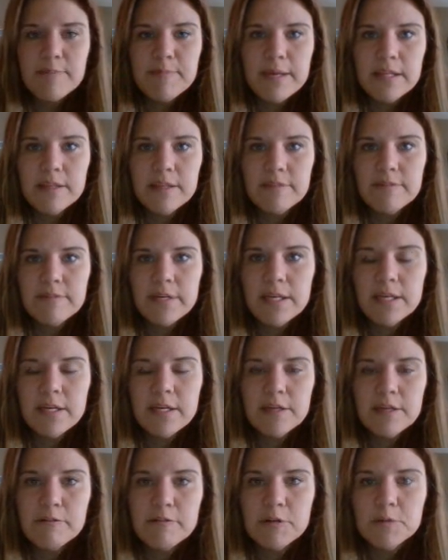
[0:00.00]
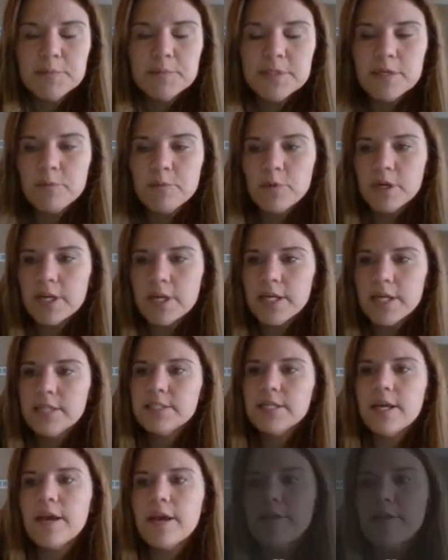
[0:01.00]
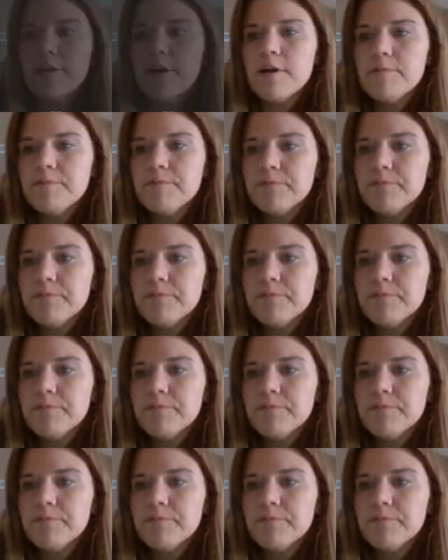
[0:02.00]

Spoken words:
by living in groups and working together.